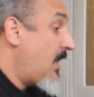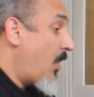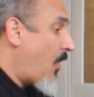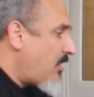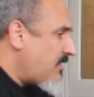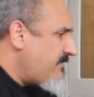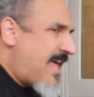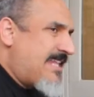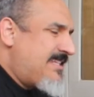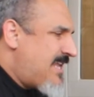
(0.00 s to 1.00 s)
All of
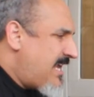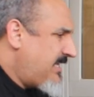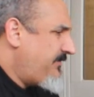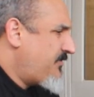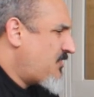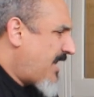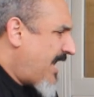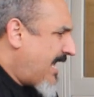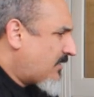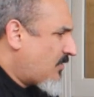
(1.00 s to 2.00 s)
that negative
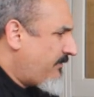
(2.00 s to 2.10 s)
chatter on